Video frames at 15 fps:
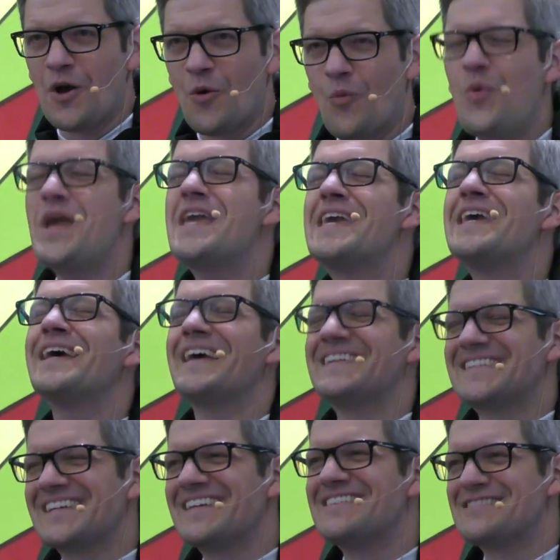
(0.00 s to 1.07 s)
We
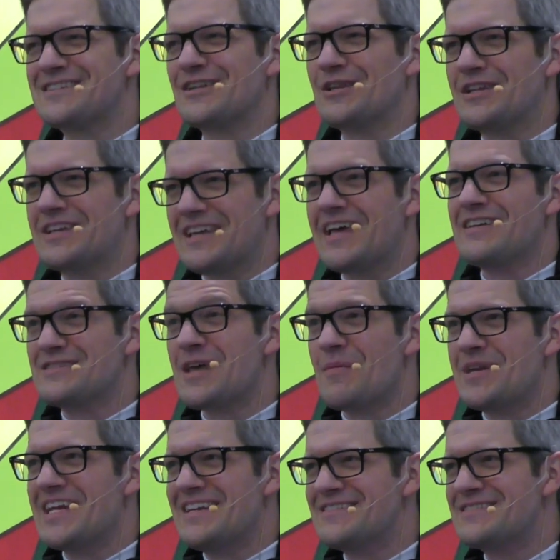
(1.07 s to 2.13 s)
get
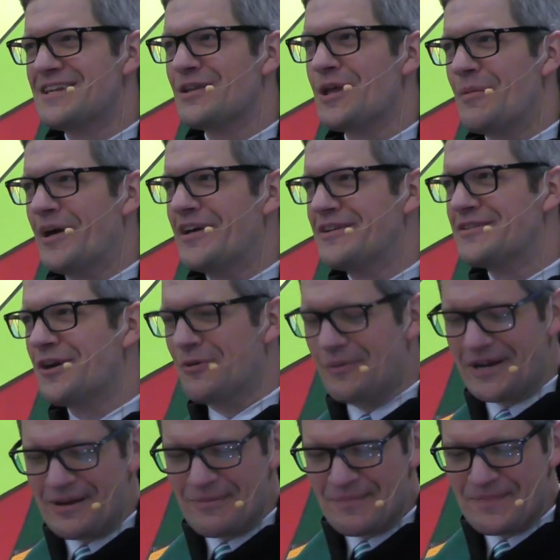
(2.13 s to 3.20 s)
Zebedee's dilemma, don't
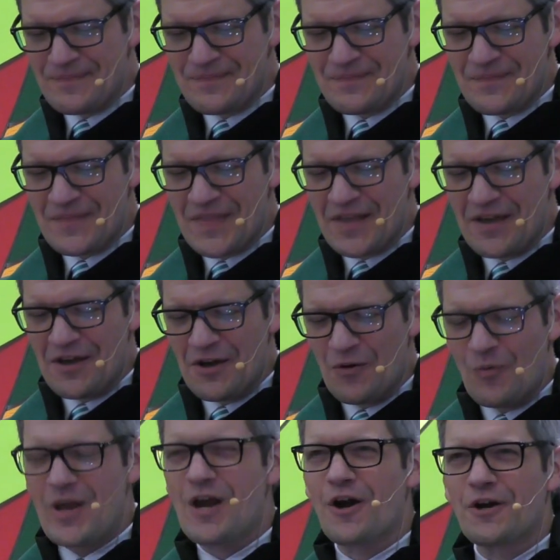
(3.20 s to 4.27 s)
we?
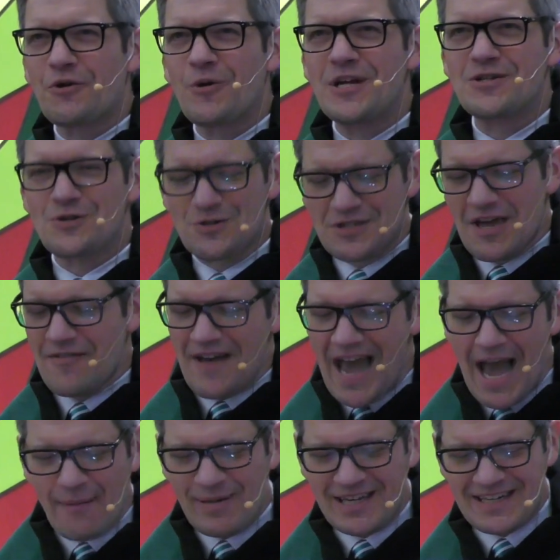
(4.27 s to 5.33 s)
We are creatures of
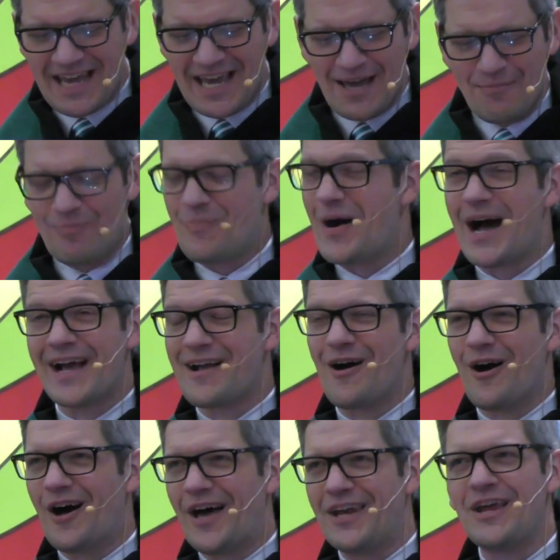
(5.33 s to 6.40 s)
habit, and by
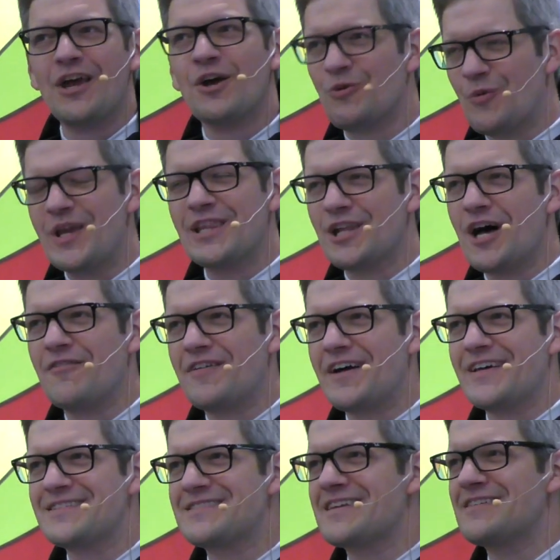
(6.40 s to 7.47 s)
God, we love
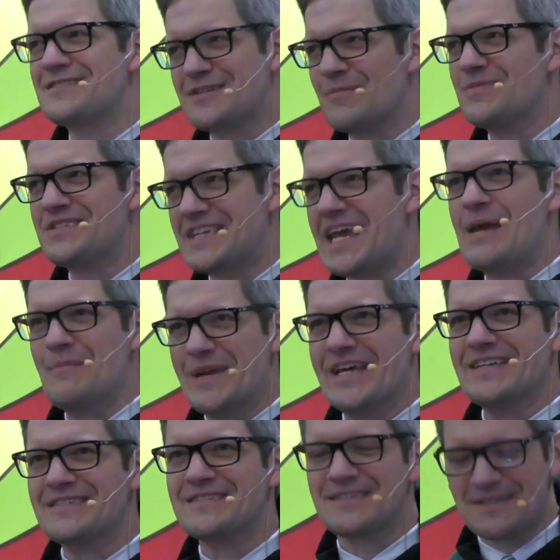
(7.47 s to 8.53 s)
us some
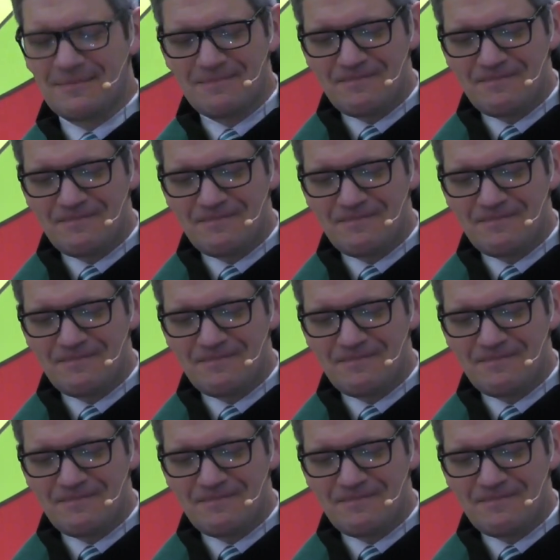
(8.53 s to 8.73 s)
sameness